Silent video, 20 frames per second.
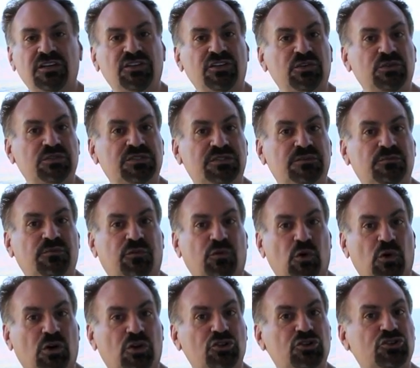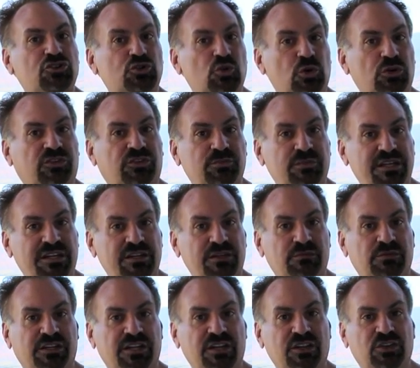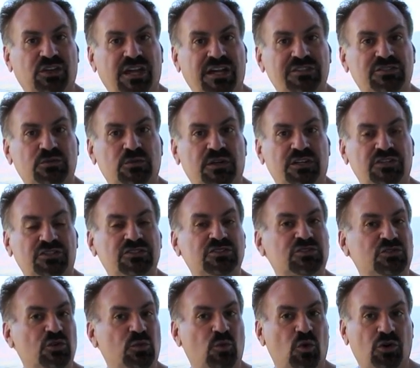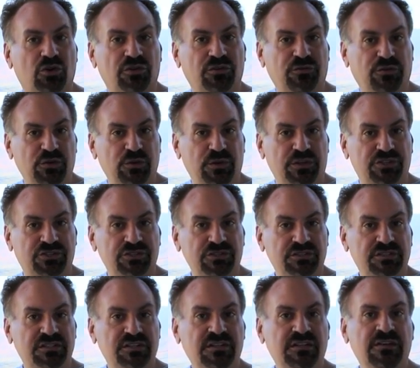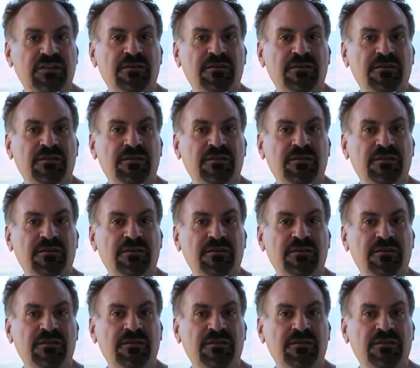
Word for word: Use them for short to medium length lacerations, no more than a few inches,